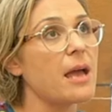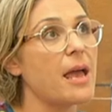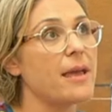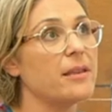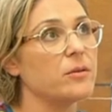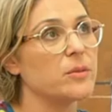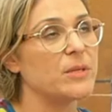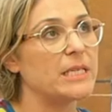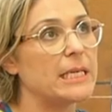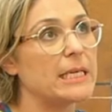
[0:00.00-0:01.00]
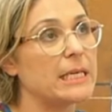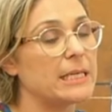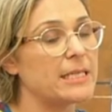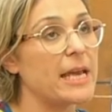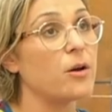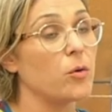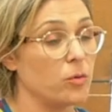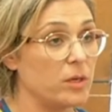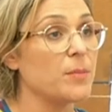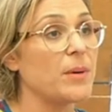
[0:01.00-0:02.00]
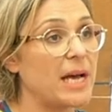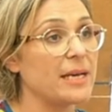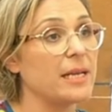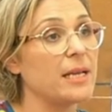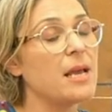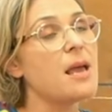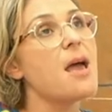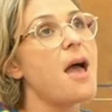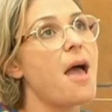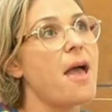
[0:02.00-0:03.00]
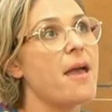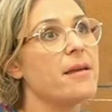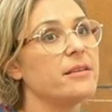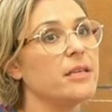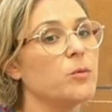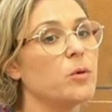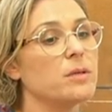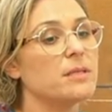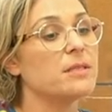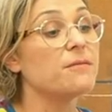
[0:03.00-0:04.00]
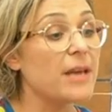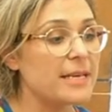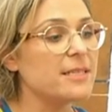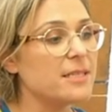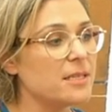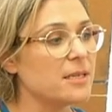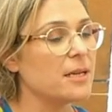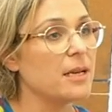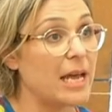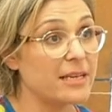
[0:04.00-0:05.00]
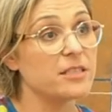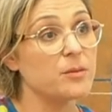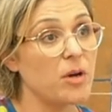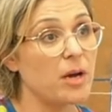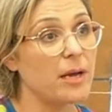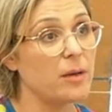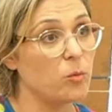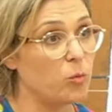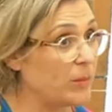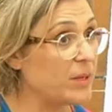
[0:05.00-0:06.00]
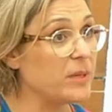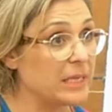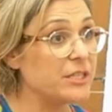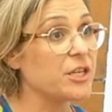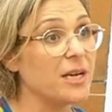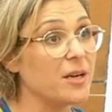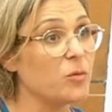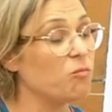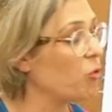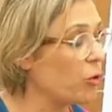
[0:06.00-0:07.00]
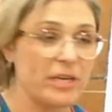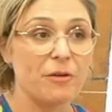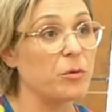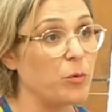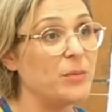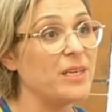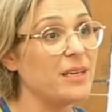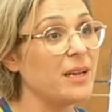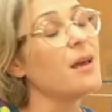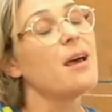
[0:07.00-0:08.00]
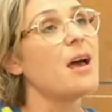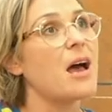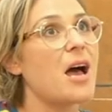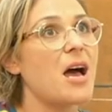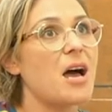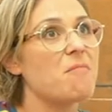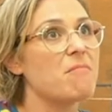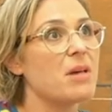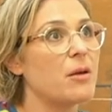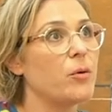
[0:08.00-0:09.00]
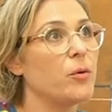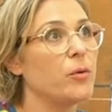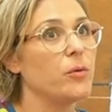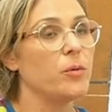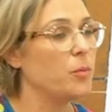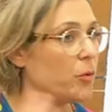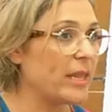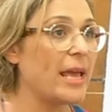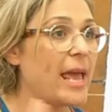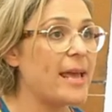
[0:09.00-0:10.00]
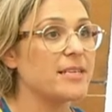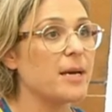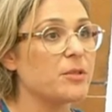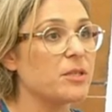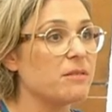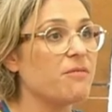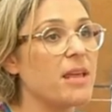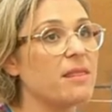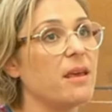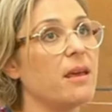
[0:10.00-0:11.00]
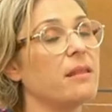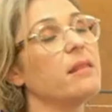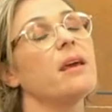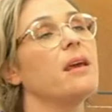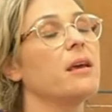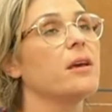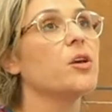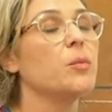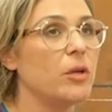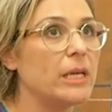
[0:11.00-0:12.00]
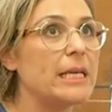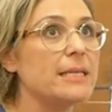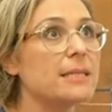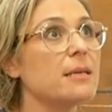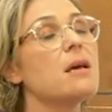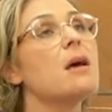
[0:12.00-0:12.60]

And there was a particular town called Kobani, and it was defended largely by women, militia, ordinary women, who put their hand up to defend their communities,